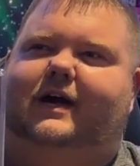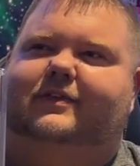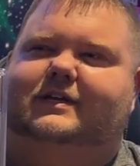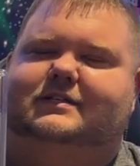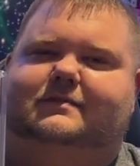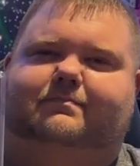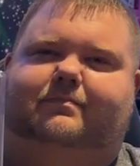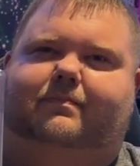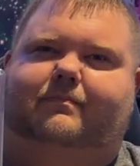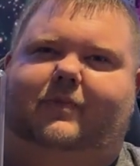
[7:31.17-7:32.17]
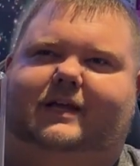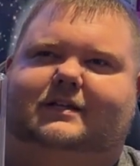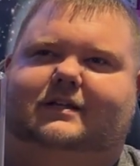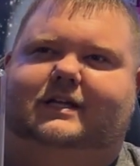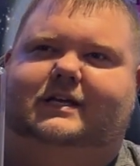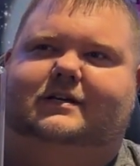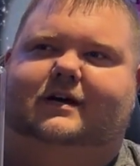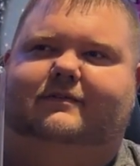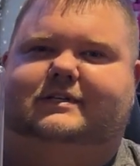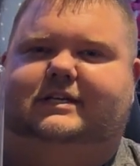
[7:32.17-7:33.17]
he's like the lead
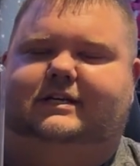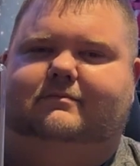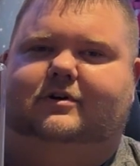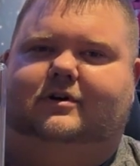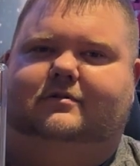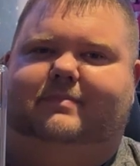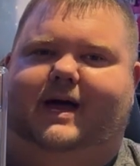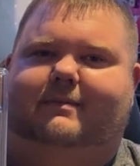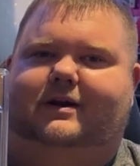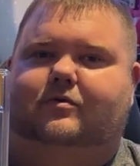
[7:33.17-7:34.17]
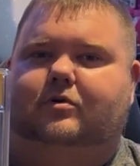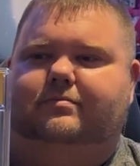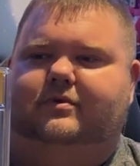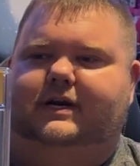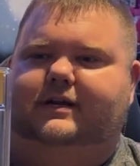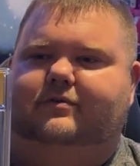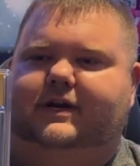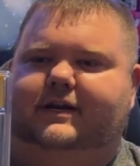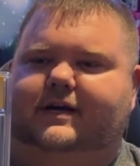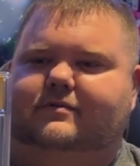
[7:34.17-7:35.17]
of a team called Batman Incorporated
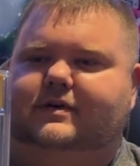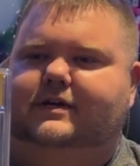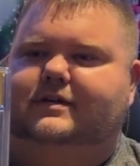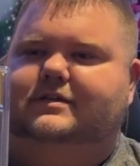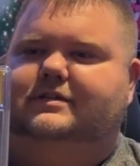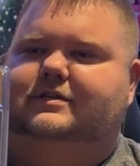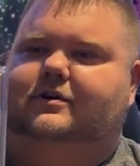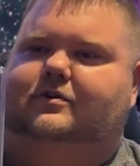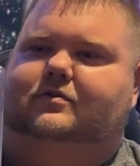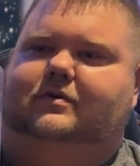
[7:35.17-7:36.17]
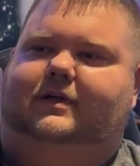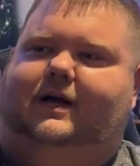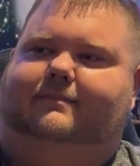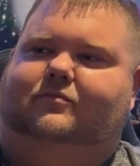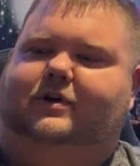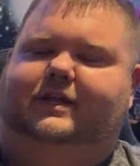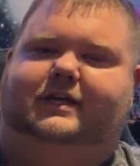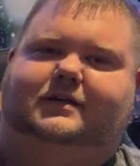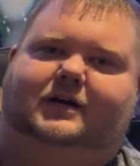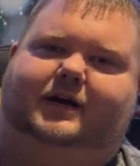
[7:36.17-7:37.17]
right now. So I'm
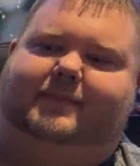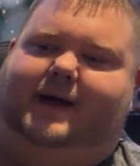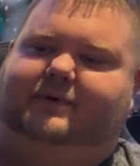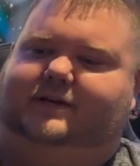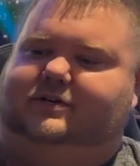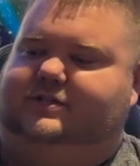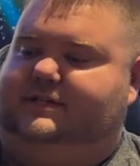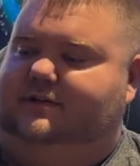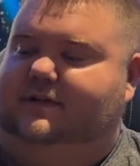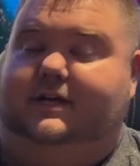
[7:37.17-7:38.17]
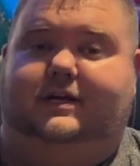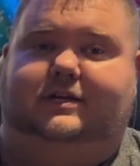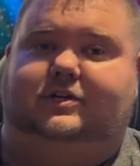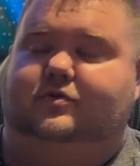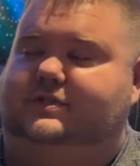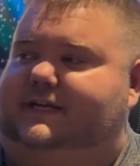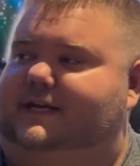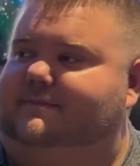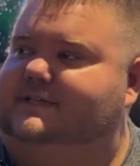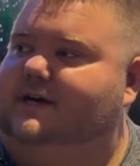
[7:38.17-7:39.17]
happy that they're still using
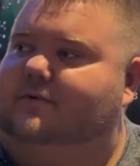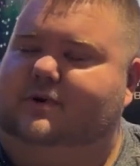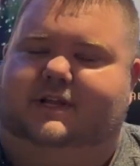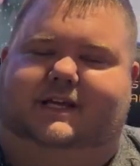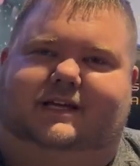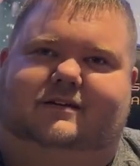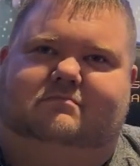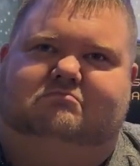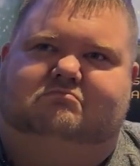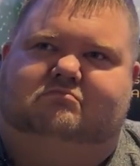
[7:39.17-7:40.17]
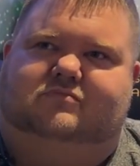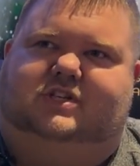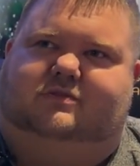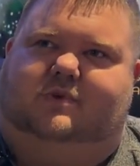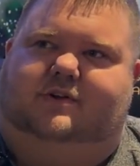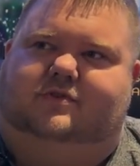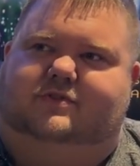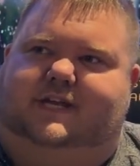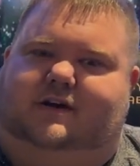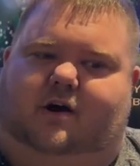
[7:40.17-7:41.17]
him. He's not really just one of those
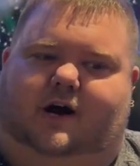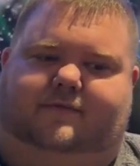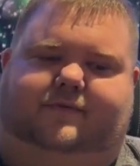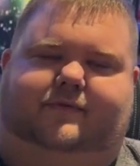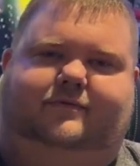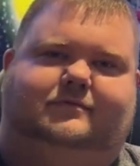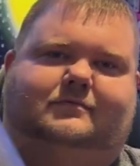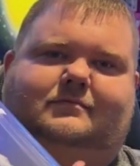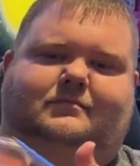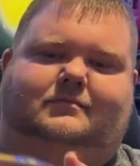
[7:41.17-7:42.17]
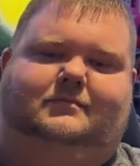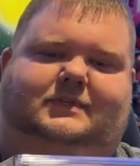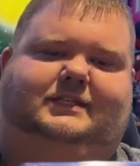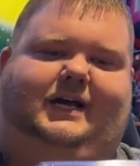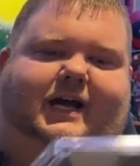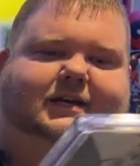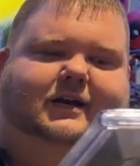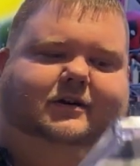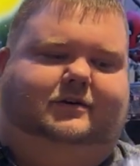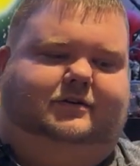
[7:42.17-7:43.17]
like off side
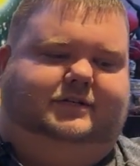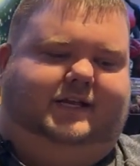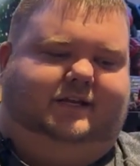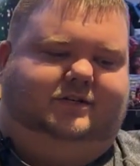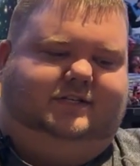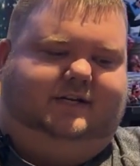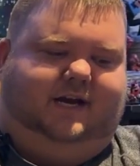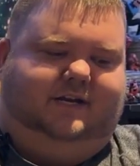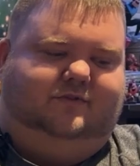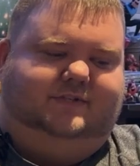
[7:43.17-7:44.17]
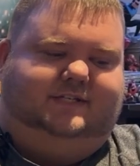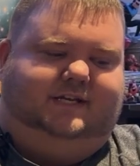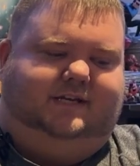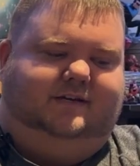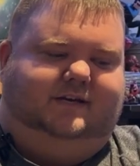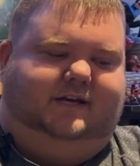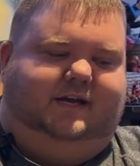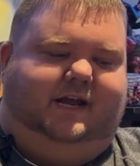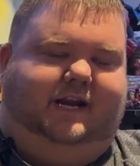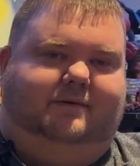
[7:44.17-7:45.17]
characters that you just kind of don't see
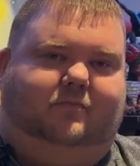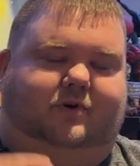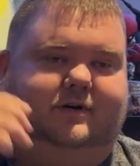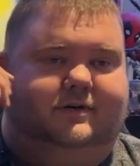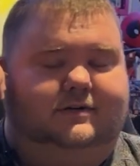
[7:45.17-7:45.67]
anymore.